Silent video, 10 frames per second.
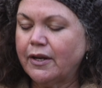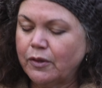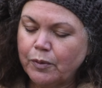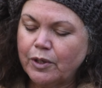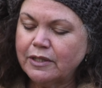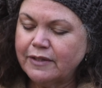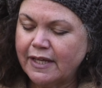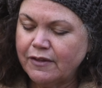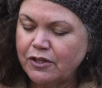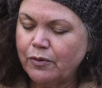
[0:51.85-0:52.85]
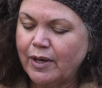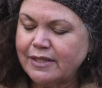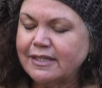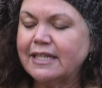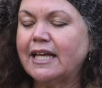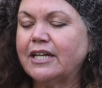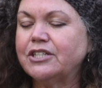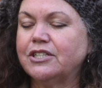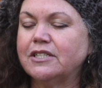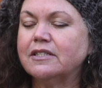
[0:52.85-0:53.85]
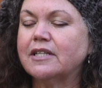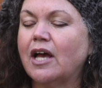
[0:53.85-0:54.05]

in the world than the US elections.